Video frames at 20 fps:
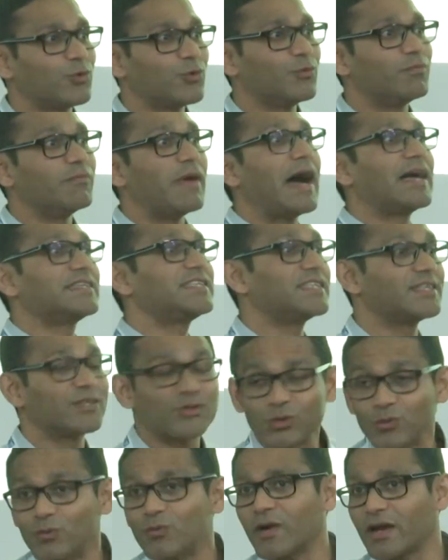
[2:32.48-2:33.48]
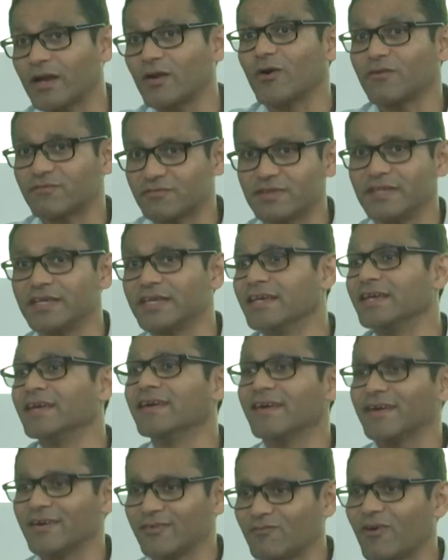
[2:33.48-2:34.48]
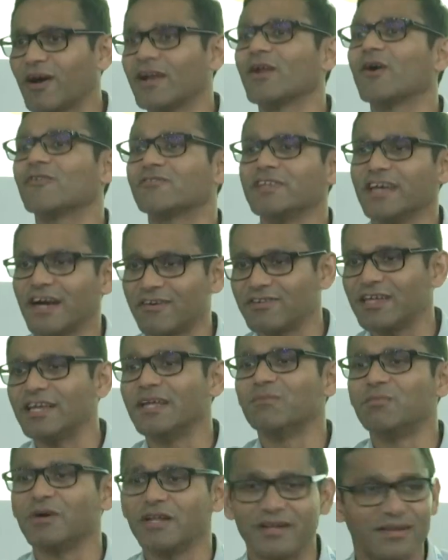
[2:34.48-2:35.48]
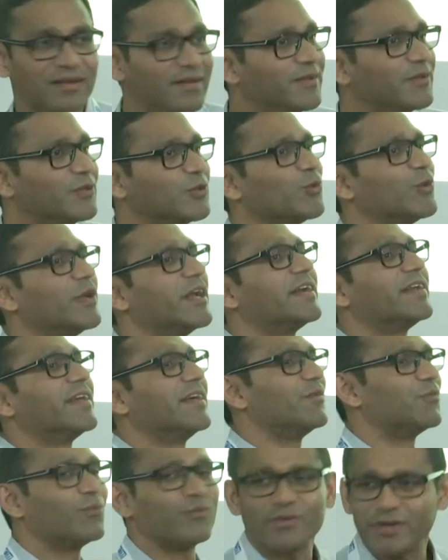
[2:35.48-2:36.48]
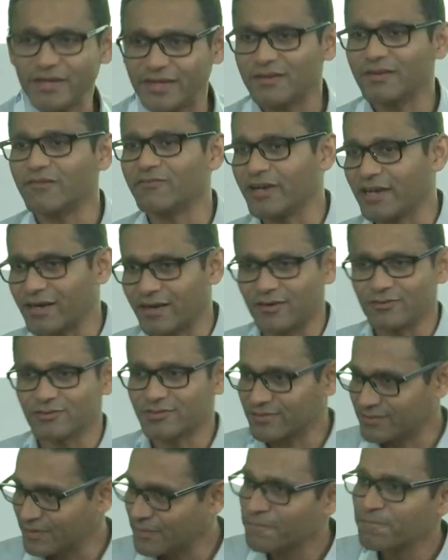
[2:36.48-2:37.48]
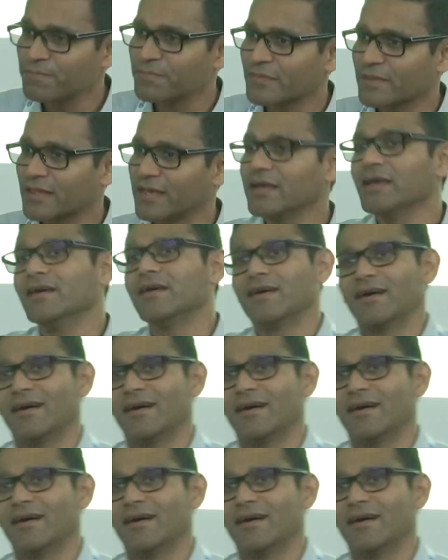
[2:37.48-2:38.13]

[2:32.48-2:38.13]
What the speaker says: to match it to one of the available unit in the warehouse. Okay,